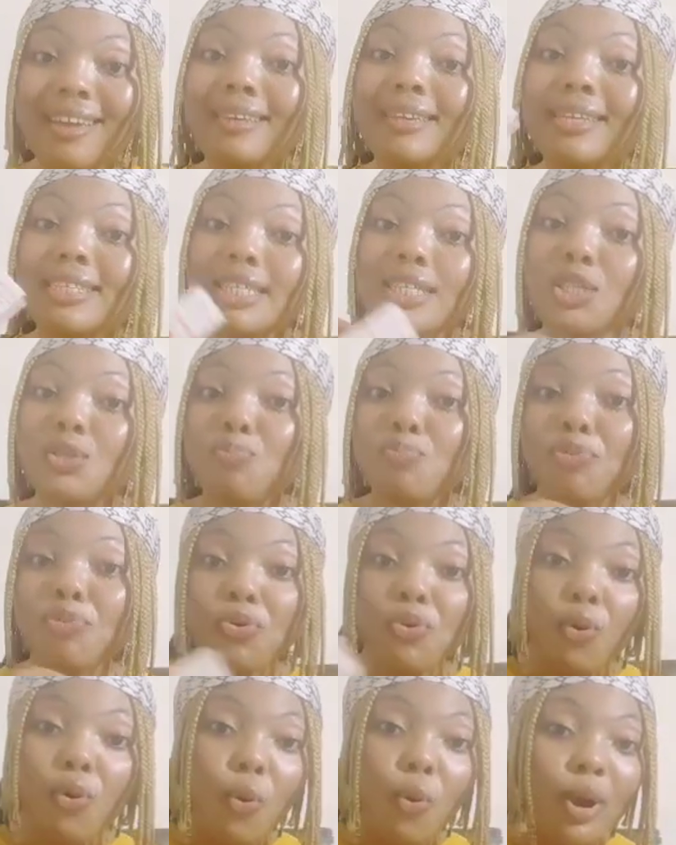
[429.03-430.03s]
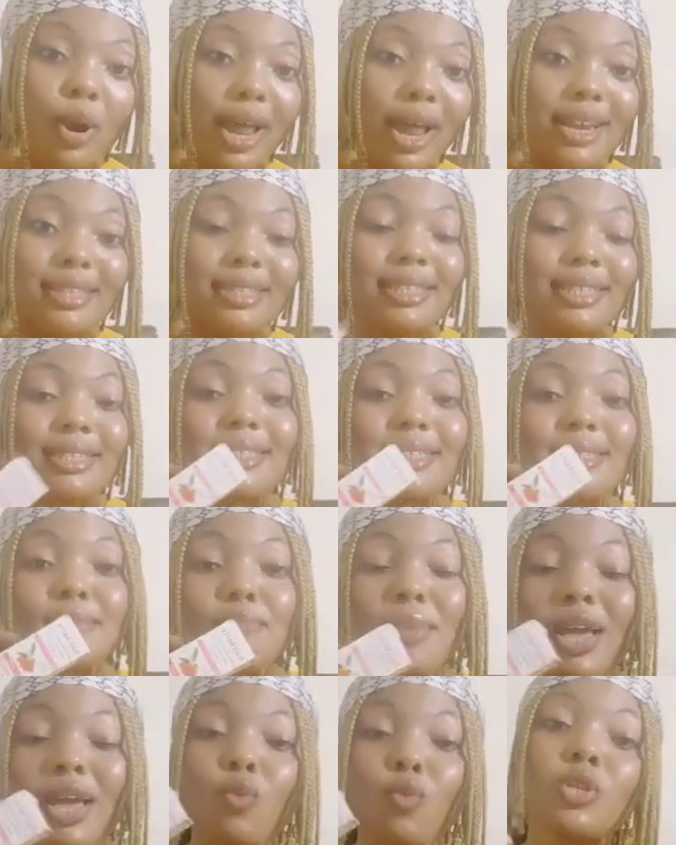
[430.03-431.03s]
This is pure organic. This is
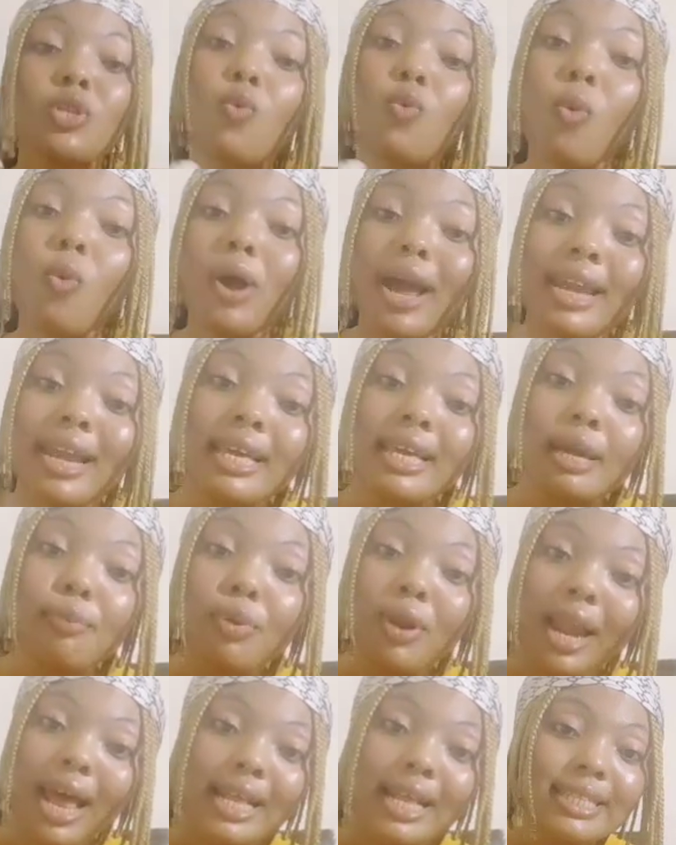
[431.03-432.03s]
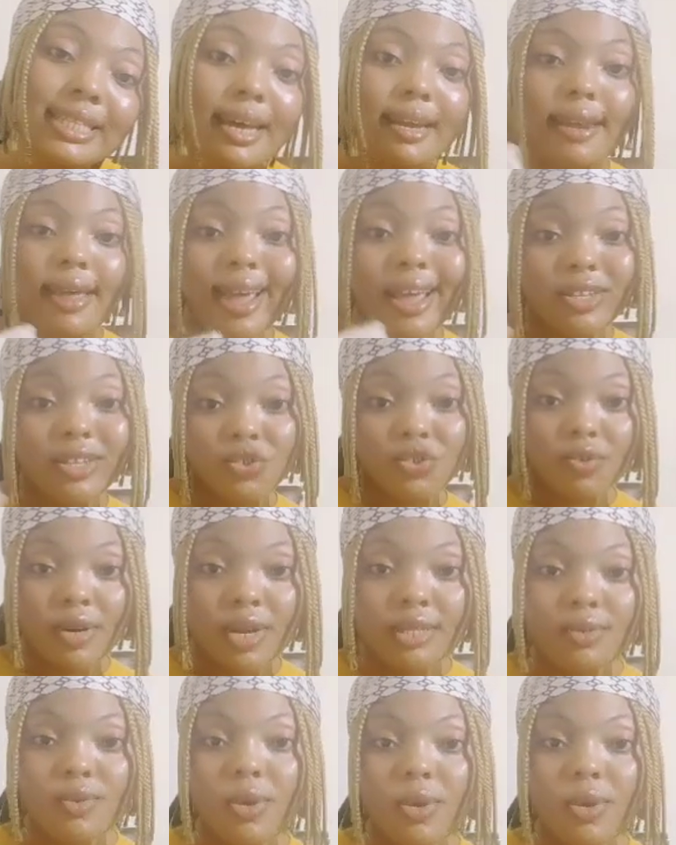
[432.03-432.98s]
made with organic plants and extracts.